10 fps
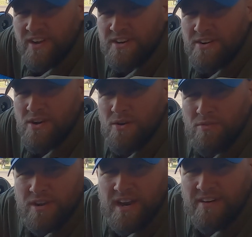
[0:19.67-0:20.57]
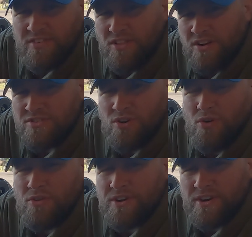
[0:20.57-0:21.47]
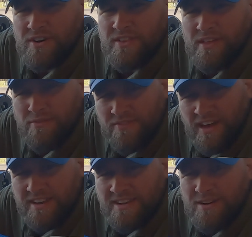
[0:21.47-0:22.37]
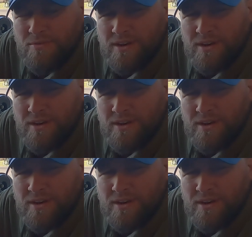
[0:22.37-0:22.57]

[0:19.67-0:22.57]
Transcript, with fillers: finder, we're going to have a large hole here that we've got to deal